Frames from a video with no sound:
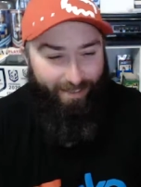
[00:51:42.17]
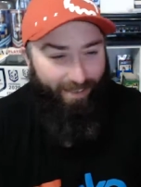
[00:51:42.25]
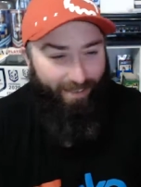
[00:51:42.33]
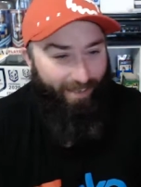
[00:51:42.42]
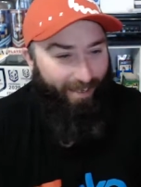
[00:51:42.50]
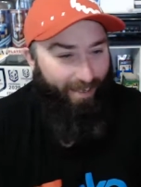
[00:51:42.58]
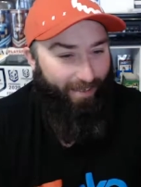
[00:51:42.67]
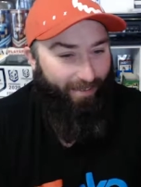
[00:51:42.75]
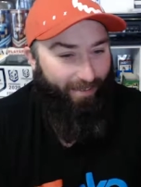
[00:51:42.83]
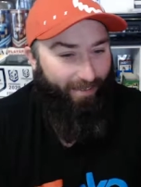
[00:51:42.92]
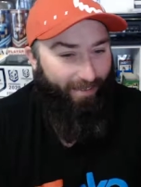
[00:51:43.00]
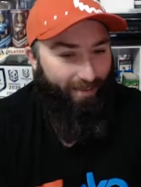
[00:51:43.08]
Uh,
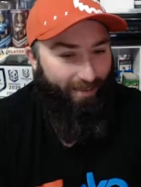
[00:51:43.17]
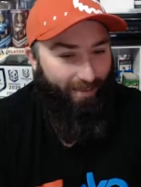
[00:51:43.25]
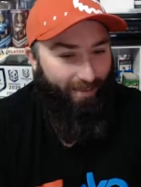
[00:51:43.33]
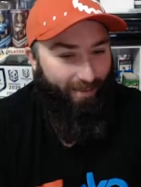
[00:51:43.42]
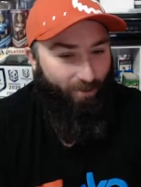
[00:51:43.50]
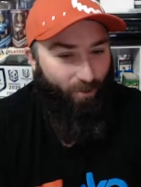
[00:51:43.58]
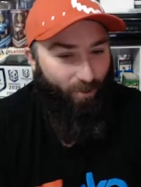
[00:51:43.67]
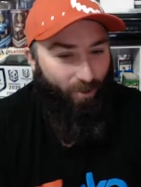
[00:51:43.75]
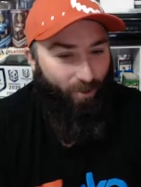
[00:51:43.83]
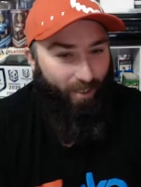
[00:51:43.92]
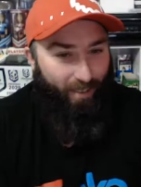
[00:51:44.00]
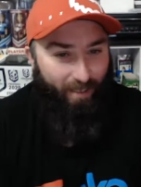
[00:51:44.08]

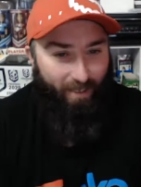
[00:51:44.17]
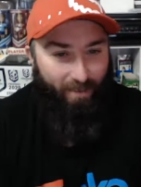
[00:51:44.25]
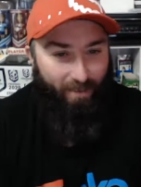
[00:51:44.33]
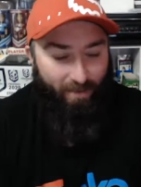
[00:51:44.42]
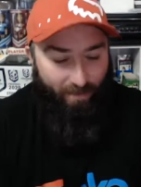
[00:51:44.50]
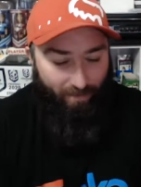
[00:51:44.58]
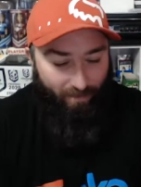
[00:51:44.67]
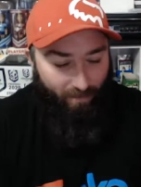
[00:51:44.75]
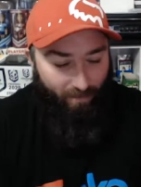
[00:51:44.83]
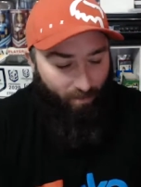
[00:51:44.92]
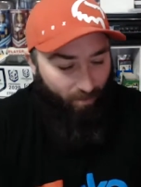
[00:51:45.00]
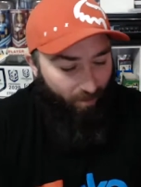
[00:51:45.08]
enjoy. There's,
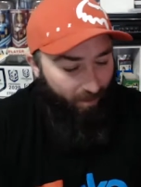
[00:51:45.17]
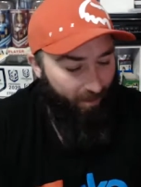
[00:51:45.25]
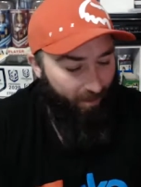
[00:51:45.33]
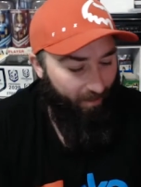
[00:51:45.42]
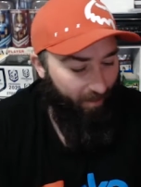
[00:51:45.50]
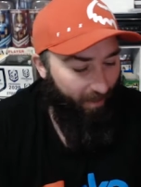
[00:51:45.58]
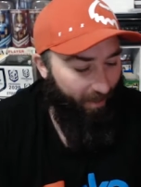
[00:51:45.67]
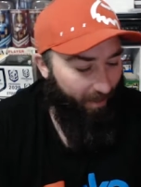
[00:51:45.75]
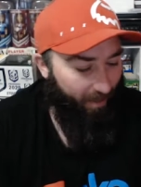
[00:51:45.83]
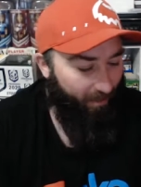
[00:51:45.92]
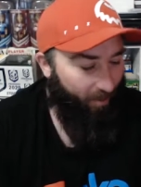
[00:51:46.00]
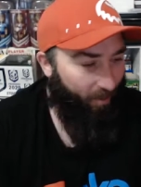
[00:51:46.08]
please, uh,
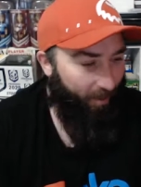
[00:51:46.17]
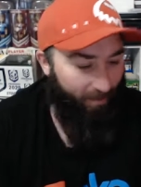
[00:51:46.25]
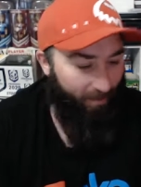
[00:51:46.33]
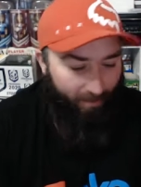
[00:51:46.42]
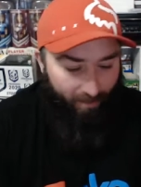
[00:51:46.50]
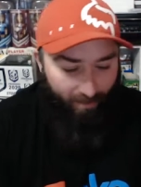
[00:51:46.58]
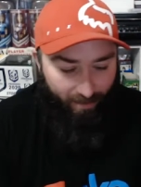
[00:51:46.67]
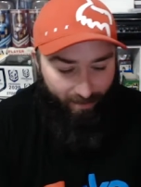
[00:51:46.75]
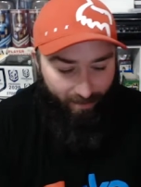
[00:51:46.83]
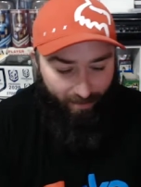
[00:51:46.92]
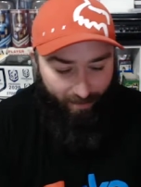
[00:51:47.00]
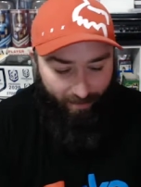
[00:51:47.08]
Titans
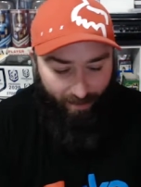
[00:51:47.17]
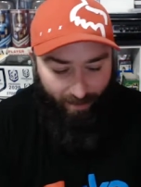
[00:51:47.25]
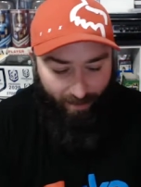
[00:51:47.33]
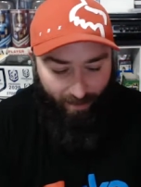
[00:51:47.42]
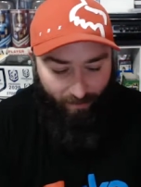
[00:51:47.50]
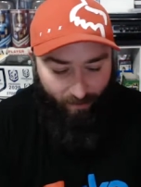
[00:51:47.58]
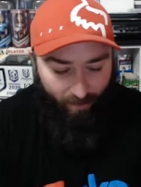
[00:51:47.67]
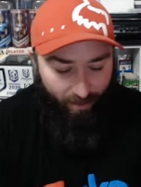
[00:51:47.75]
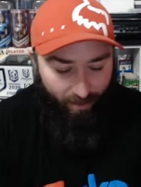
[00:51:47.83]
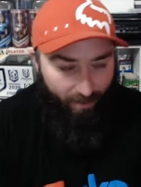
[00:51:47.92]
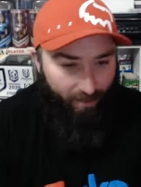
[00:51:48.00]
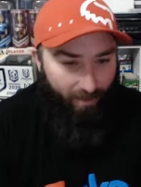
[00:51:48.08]
and
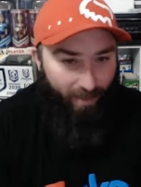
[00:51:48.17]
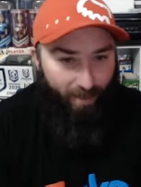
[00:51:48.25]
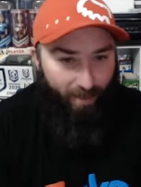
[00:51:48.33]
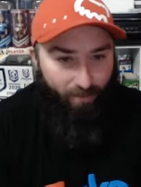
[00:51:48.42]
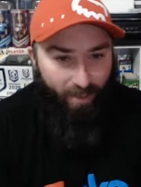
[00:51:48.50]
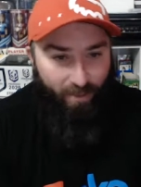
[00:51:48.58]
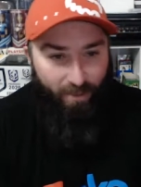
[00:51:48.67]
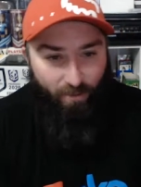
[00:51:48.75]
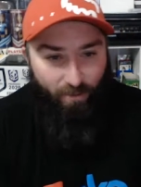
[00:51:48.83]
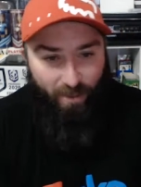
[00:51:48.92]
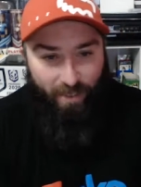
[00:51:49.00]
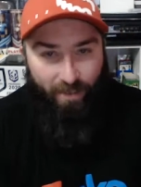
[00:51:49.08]
Cowboys and that. Message
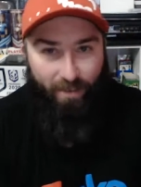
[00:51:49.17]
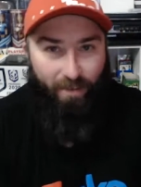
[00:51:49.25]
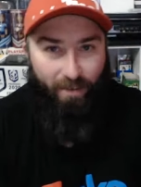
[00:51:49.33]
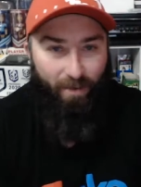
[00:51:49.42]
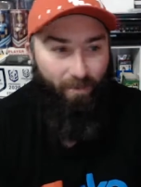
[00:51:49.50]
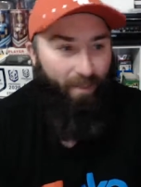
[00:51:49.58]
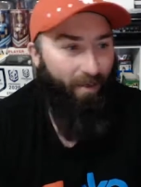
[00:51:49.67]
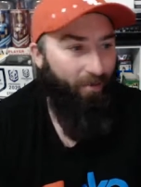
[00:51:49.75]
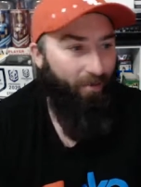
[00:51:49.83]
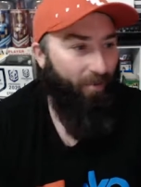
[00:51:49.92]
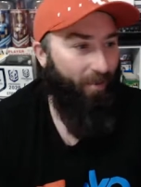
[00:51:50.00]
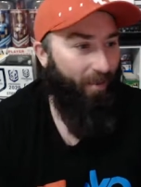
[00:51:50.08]
me. Let me know
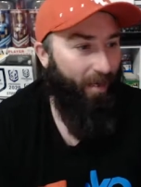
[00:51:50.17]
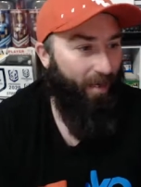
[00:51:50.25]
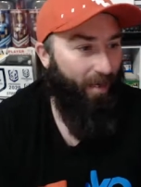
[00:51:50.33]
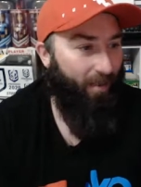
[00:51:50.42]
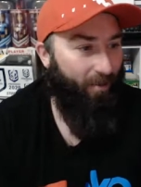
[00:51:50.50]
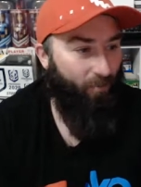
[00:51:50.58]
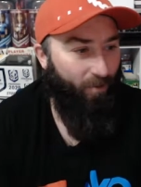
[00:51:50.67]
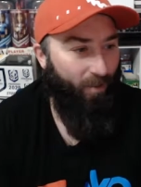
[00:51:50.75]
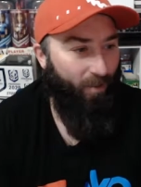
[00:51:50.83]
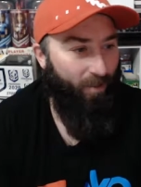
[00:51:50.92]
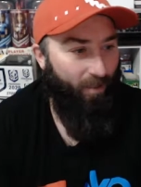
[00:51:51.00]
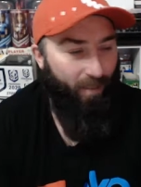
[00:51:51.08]
what how you want
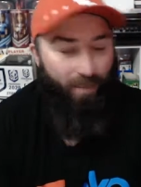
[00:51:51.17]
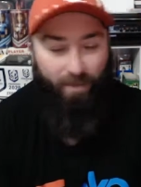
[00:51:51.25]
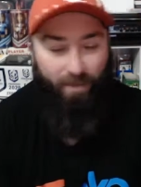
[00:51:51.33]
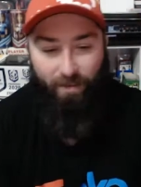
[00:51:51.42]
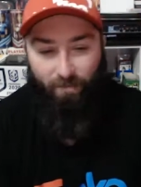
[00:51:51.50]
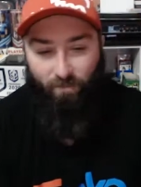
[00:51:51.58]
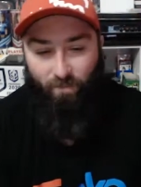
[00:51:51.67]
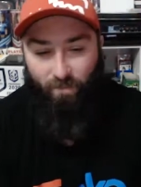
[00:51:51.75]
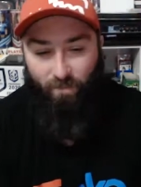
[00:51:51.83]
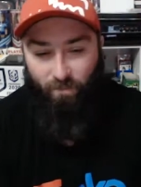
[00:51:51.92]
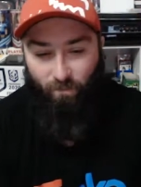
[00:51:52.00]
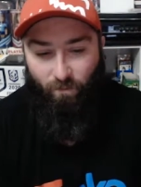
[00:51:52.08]
it sent, and
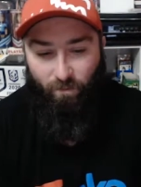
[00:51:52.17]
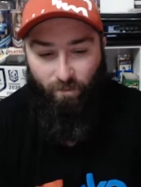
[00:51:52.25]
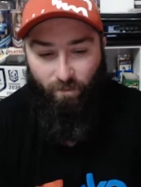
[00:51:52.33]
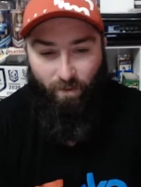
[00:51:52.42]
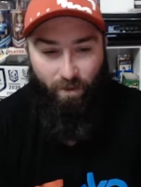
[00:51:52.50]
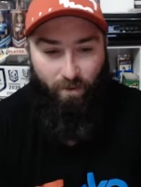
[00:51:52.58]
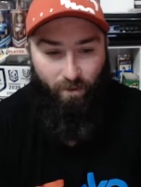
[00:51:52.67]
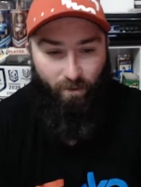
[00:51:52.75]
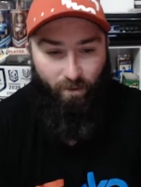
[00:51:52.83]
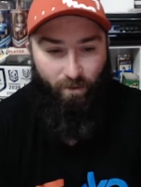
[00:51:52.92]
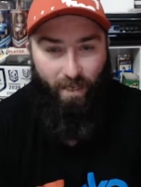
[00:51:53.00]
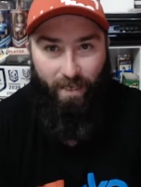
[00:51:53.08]
we'll
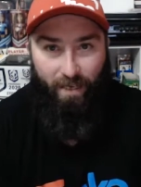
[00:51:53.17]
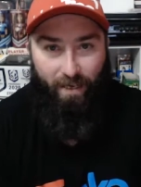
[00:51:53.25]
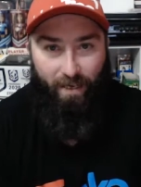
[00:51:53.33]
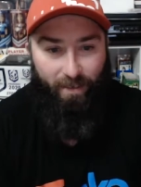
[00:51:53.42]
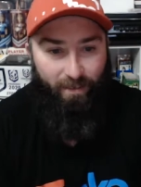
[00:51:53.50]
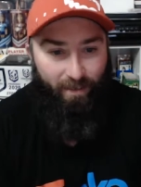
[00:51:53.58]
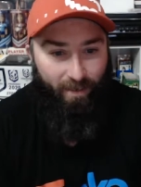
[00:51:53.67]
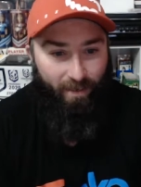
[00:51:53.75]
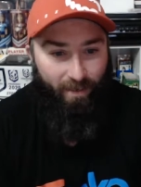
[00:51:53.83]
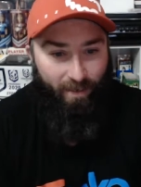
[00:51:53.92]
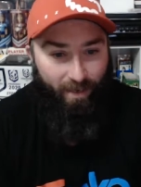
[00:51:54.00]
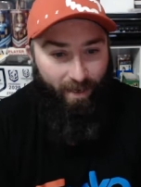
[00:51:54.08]
sort that out.
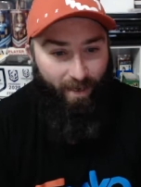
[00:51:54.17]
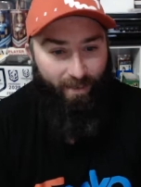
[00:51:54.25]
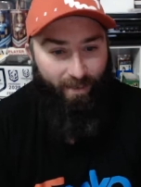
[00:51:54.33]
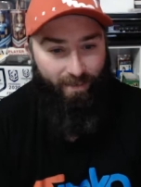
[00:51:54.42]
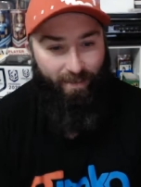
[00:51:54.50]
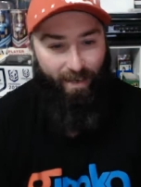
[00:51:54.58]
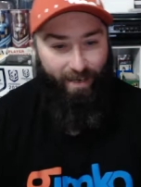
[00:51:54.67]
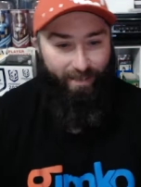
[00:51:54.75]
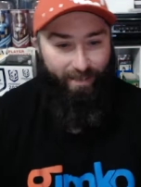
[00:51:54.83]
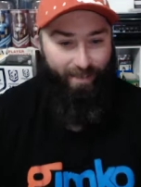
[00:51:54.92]
Other than that,